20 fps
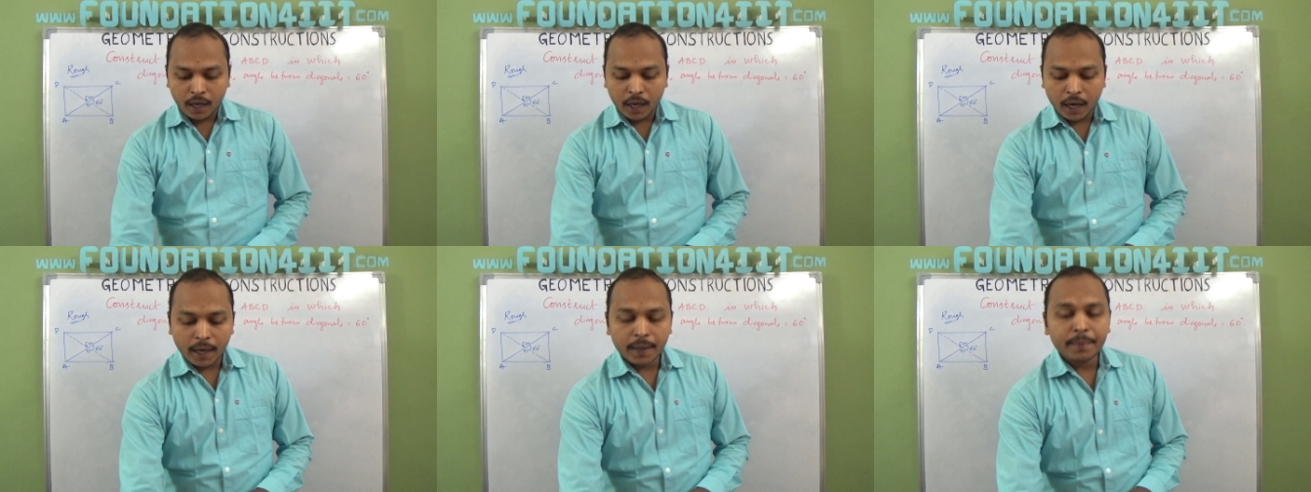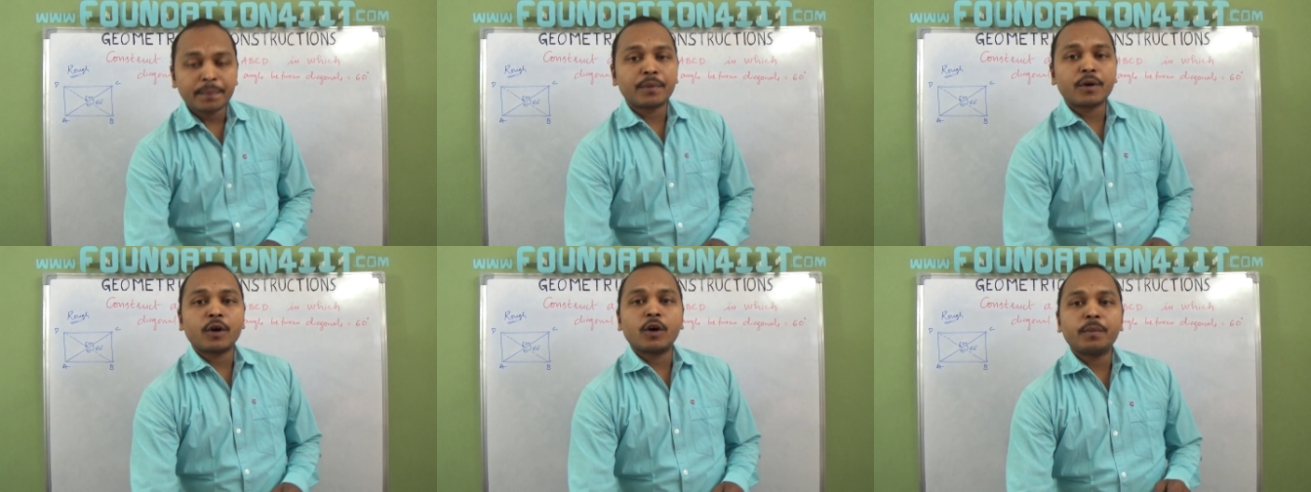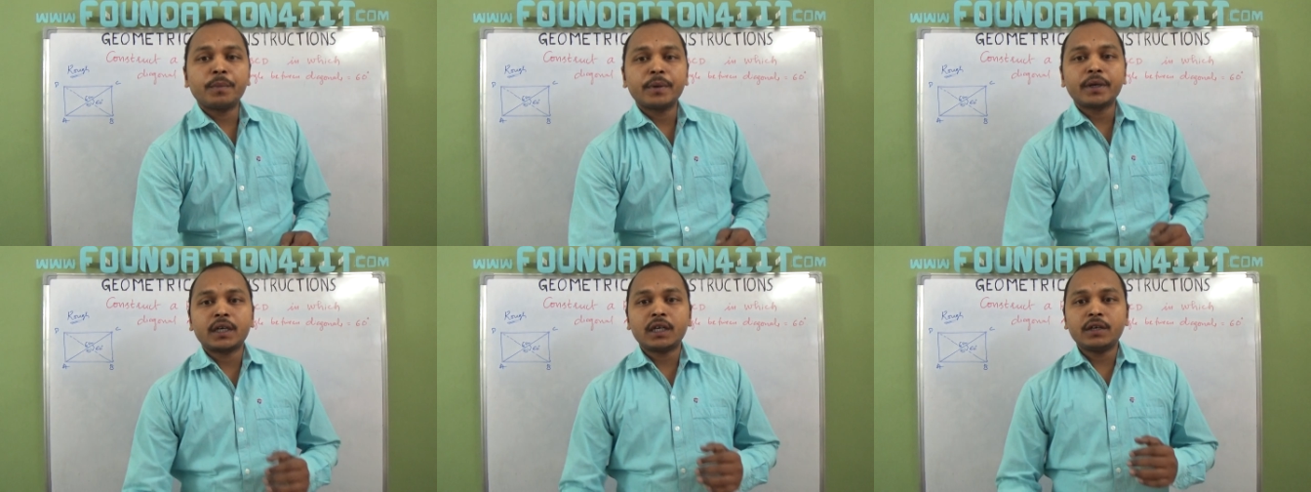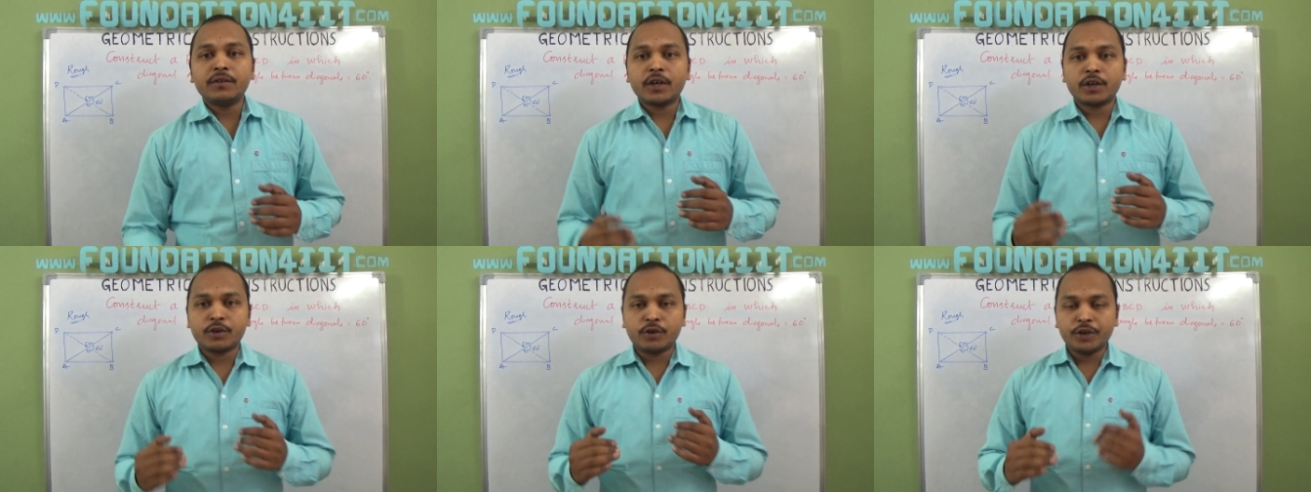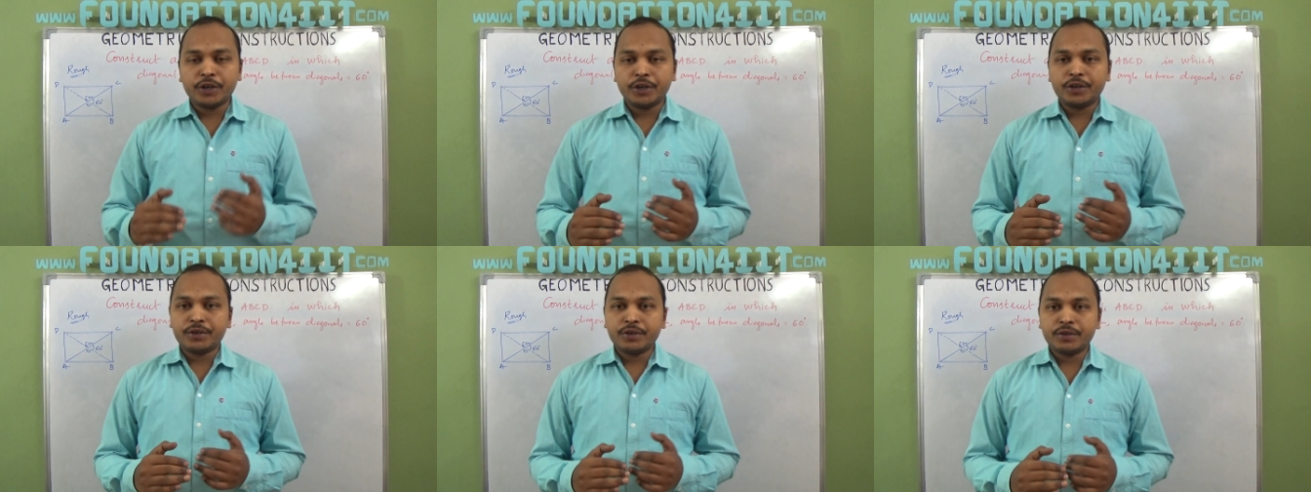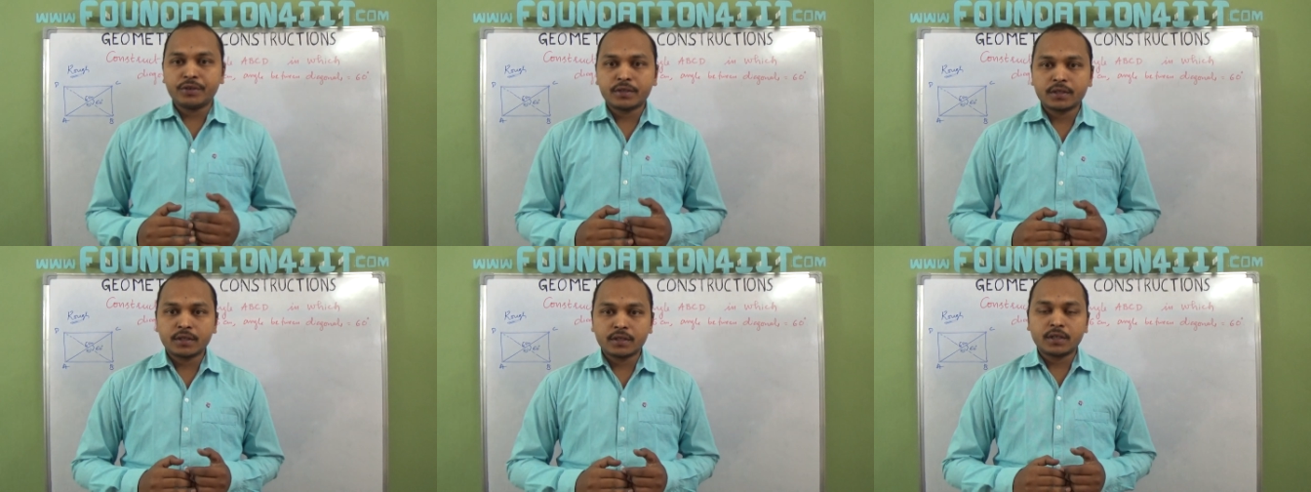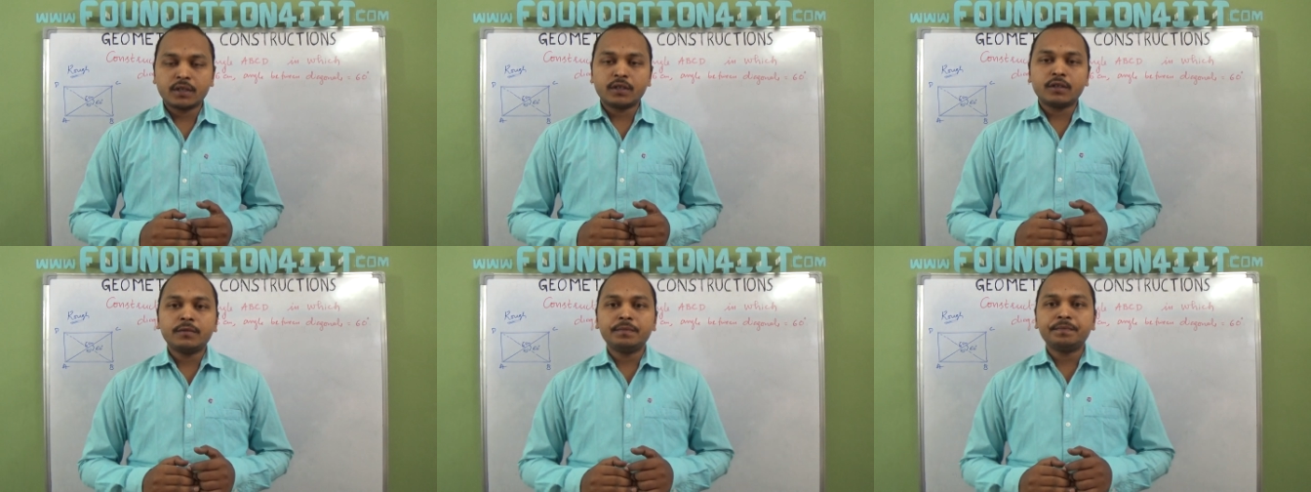And property we are going to use is
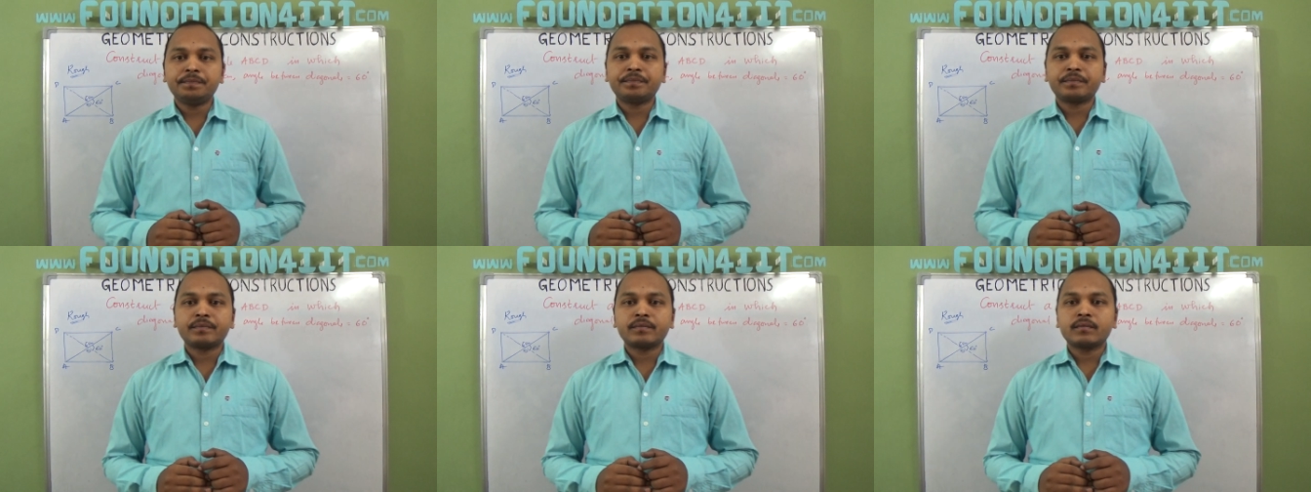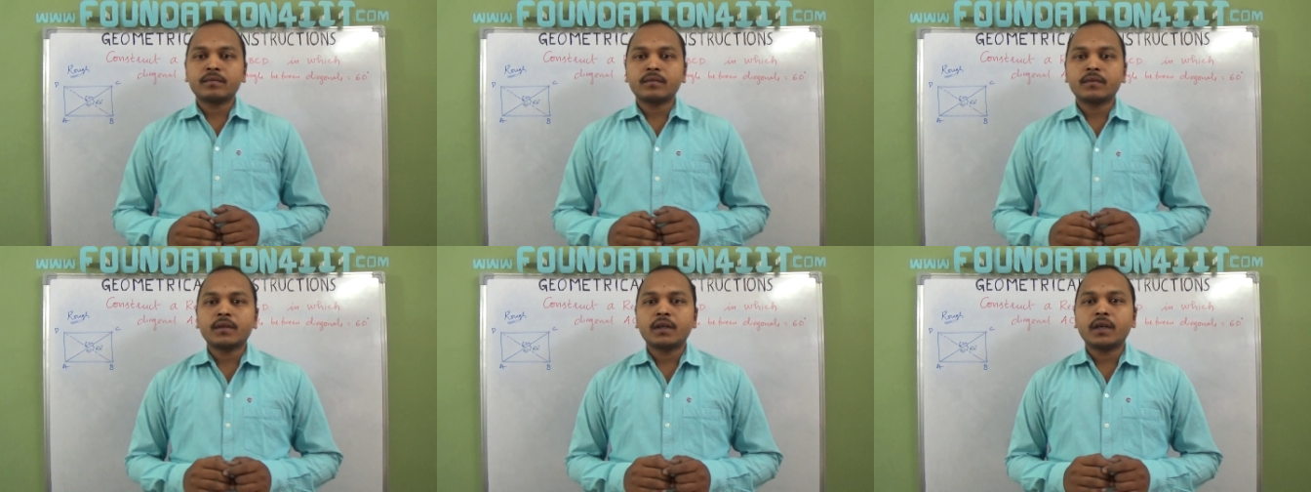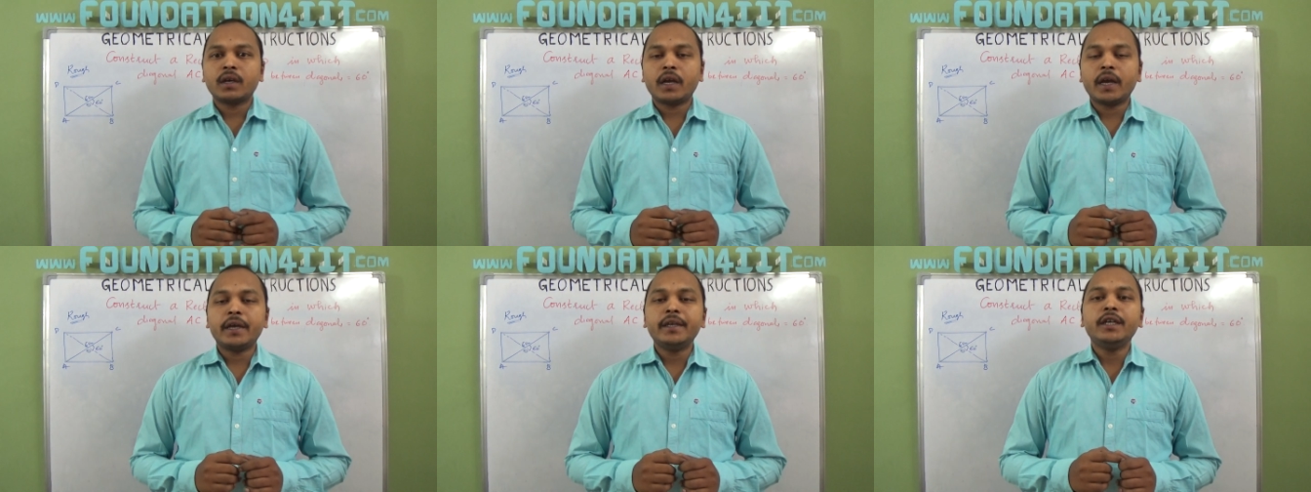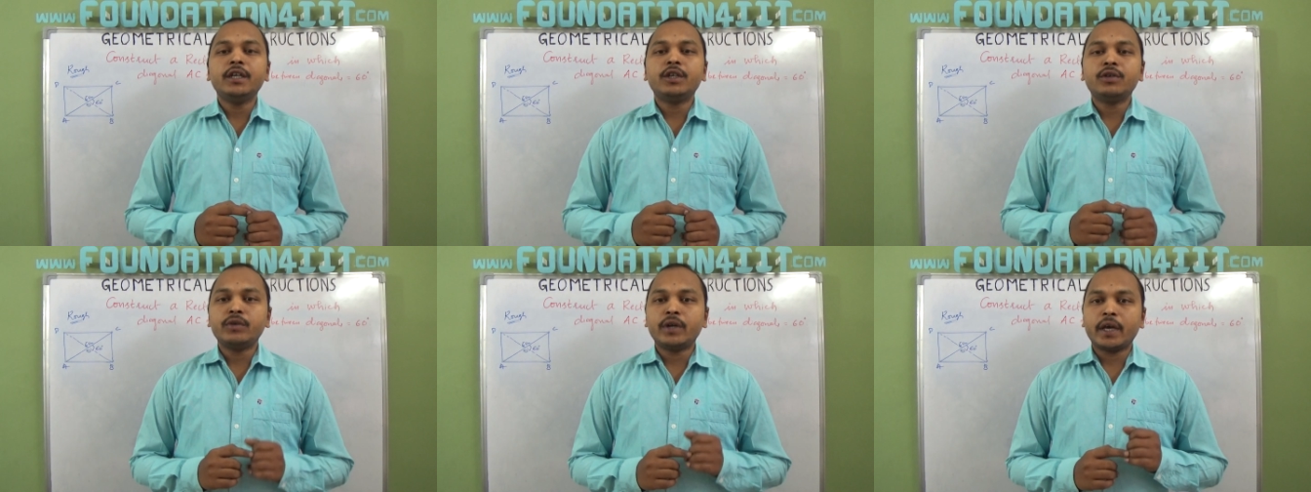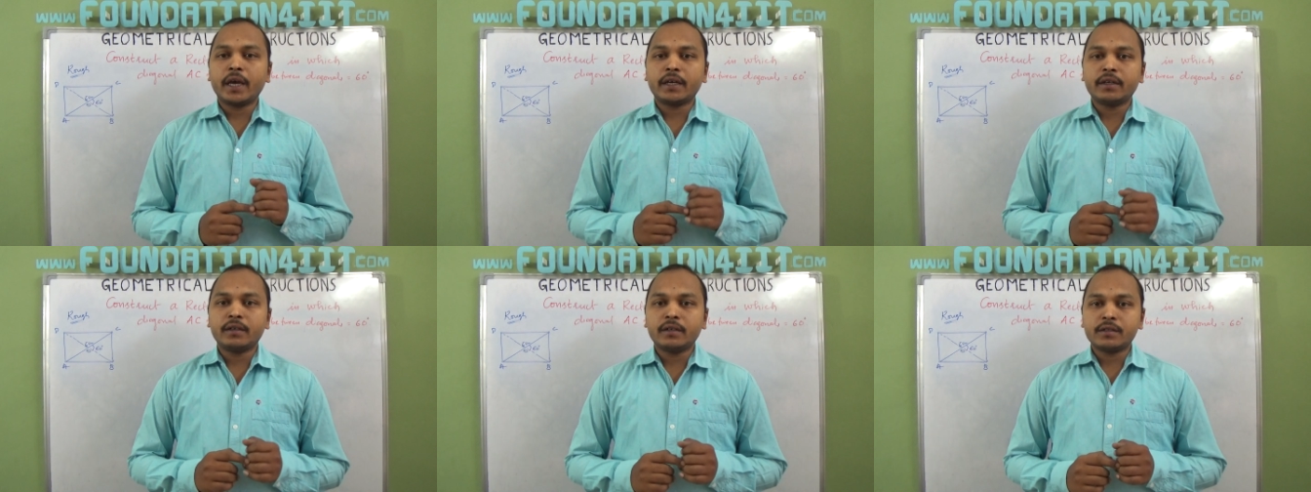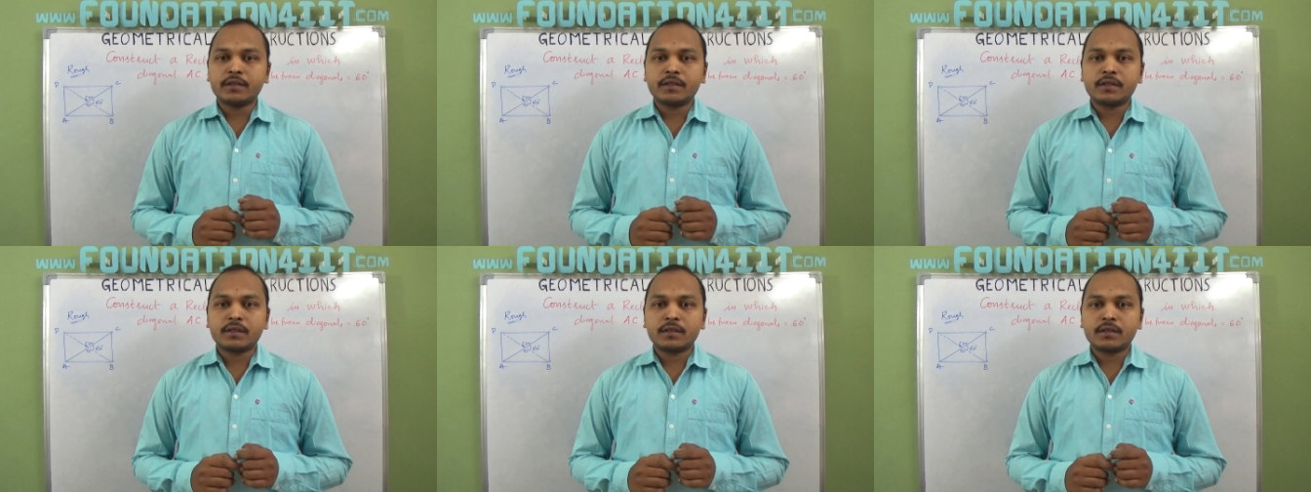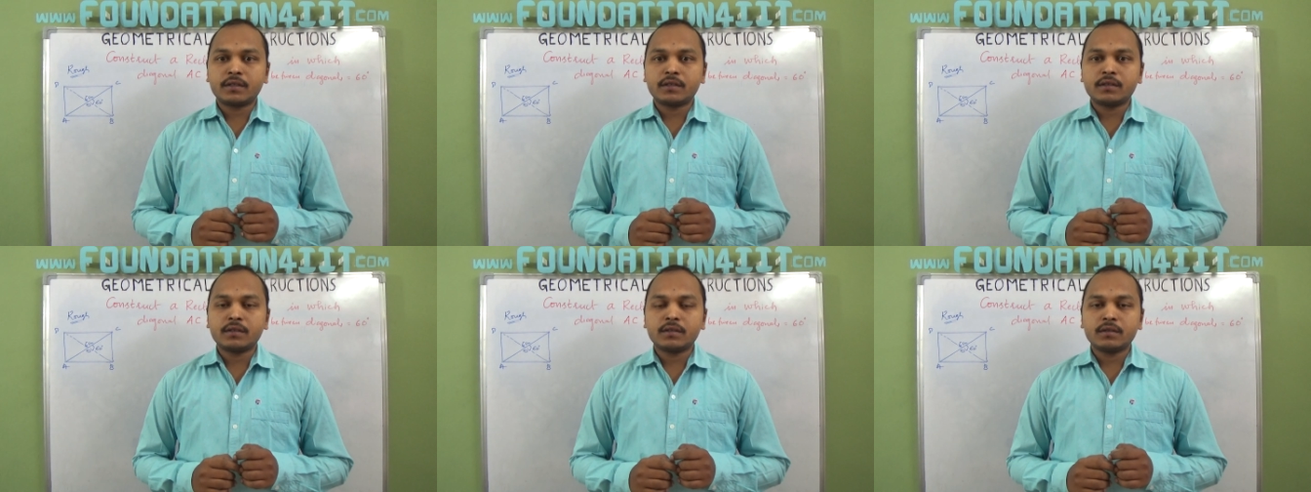here, any two
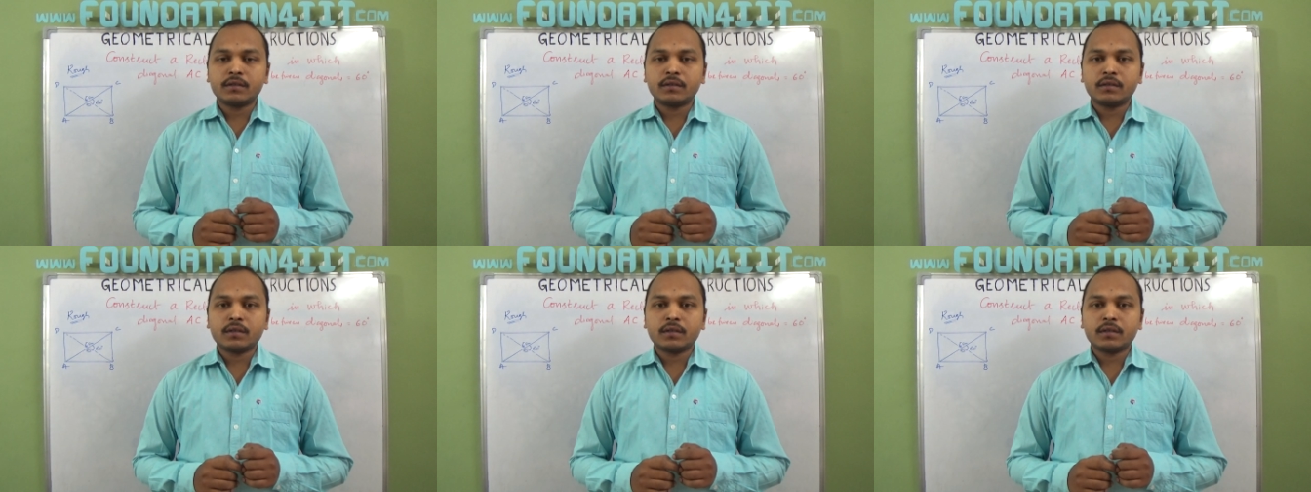diagonals